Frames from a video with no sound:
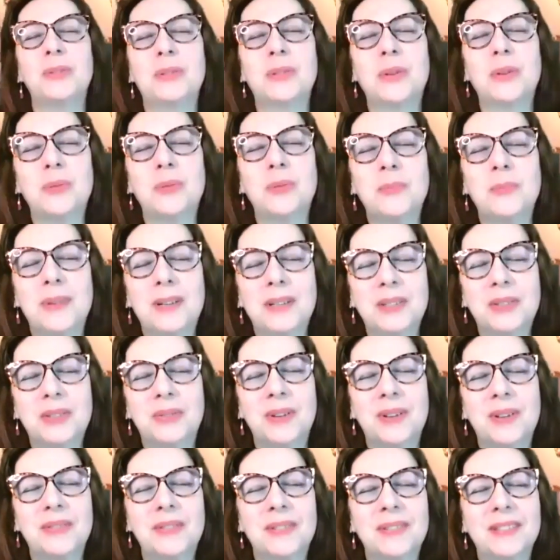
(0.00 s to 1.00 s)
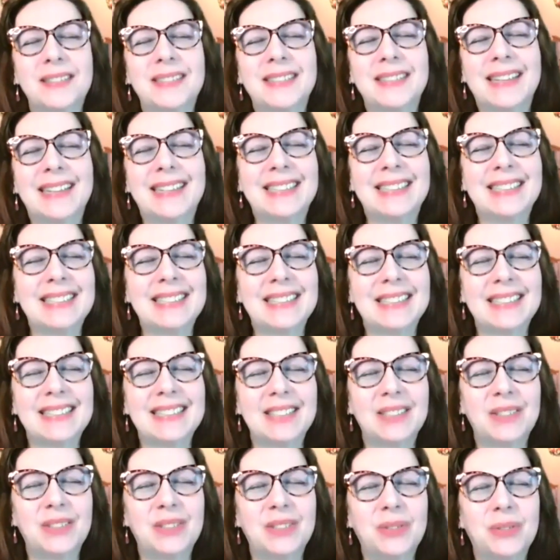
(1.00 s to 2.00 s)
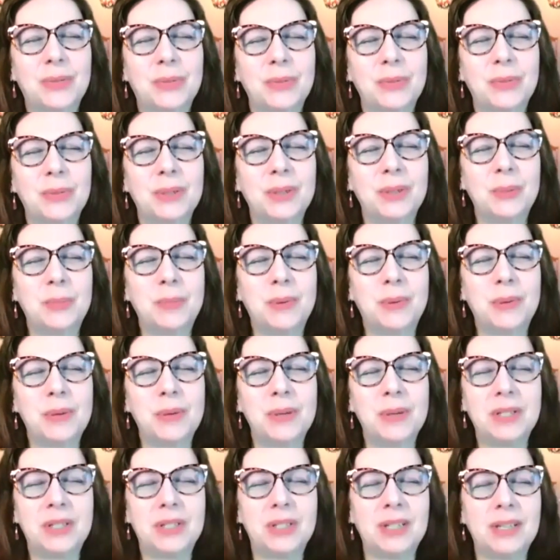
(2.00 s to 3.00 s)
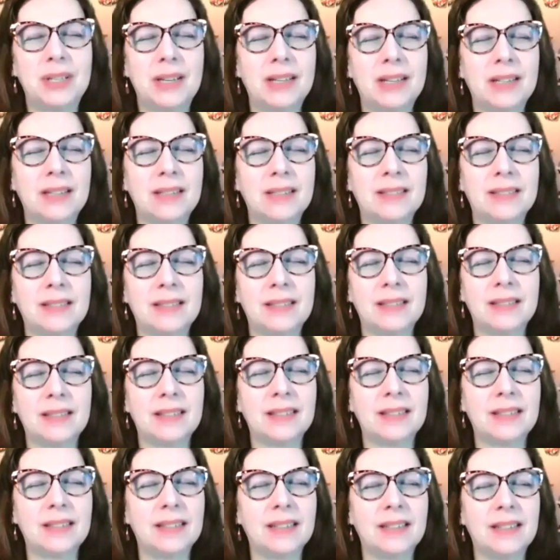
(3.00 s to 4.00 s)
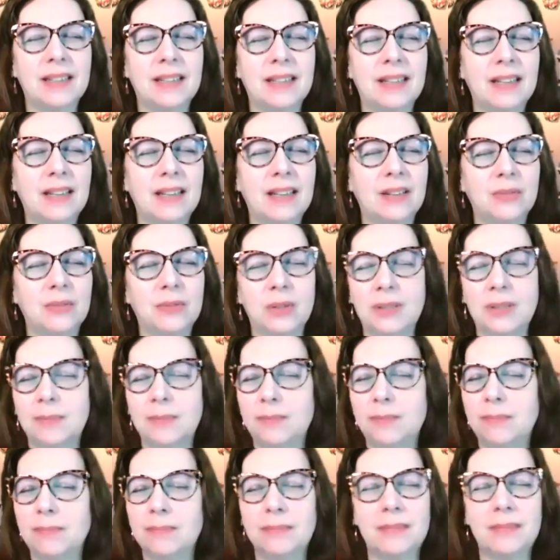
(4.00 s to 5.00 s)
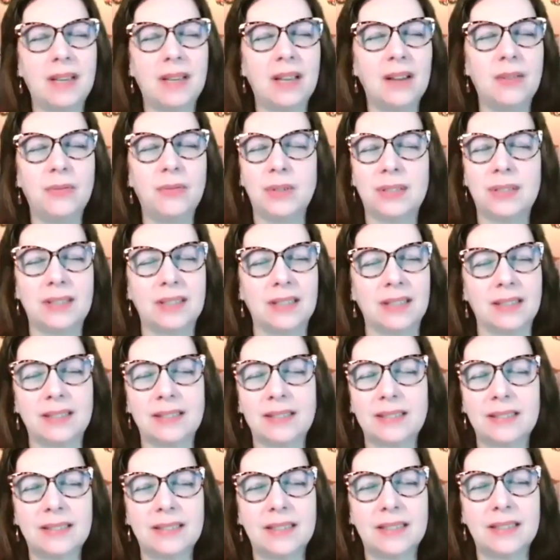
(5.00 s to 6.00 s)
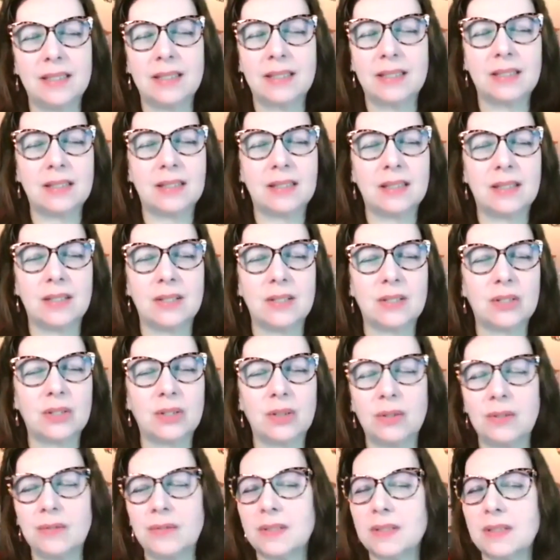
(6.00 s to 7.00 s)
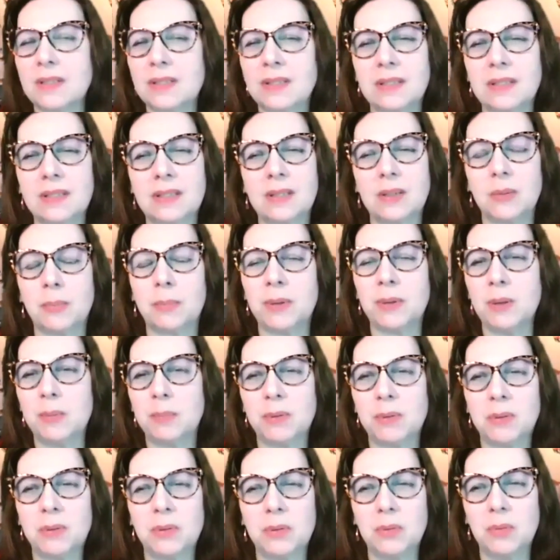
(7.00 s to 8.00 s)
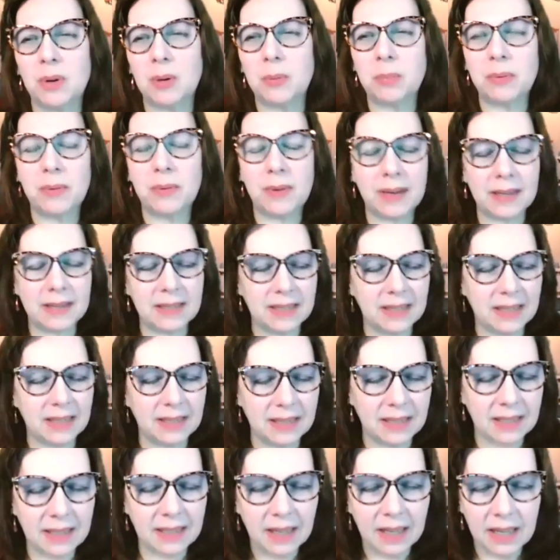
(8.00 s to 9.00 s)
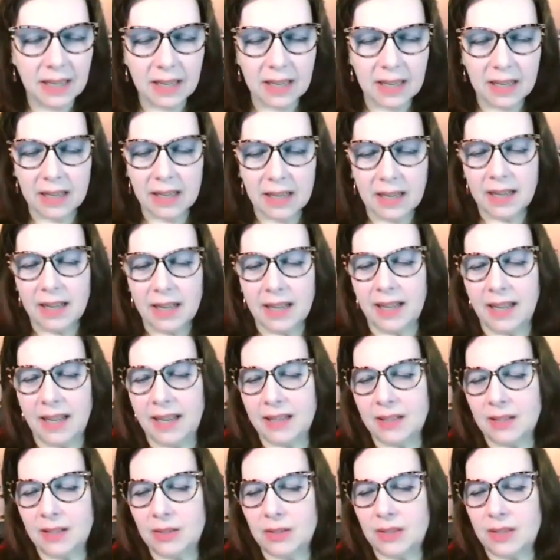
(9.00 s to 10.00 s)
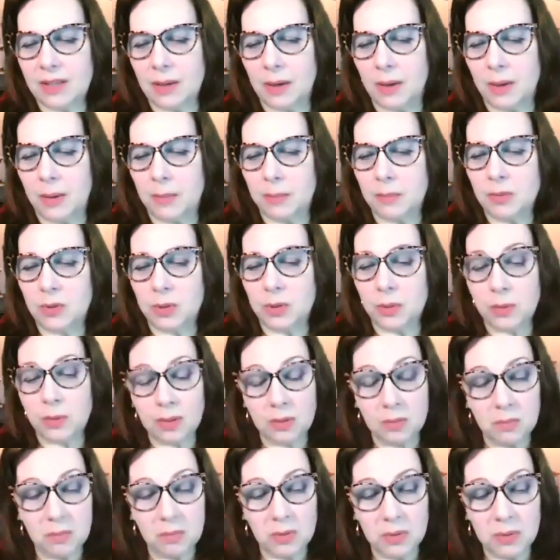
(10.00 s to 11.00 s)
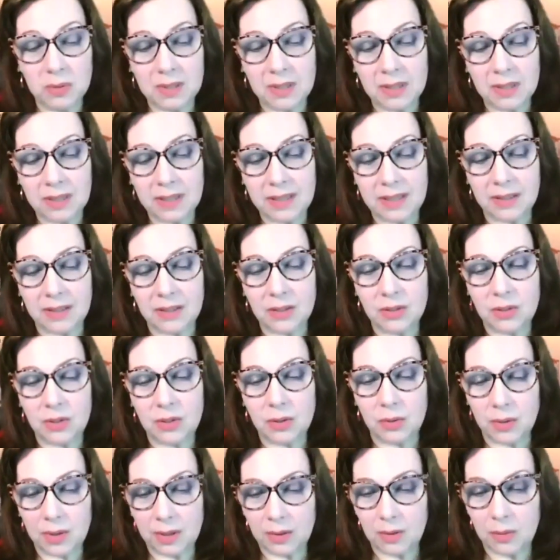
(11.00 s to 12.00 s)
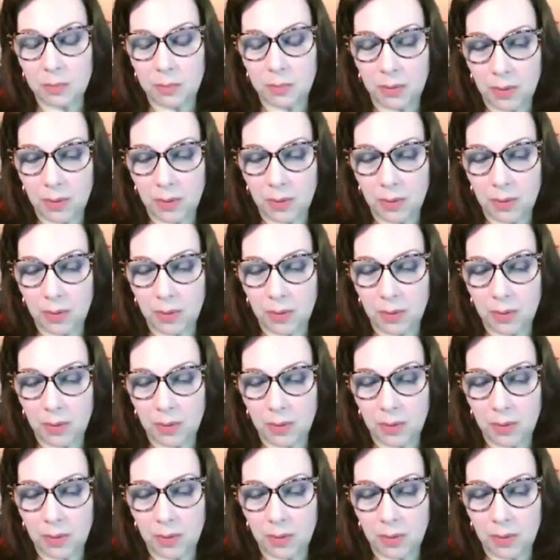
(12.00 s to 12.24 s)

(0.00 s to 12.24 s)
so much, Reverend Dennis. Truly appreciate everything, this service, the people who are present. And during the music and during the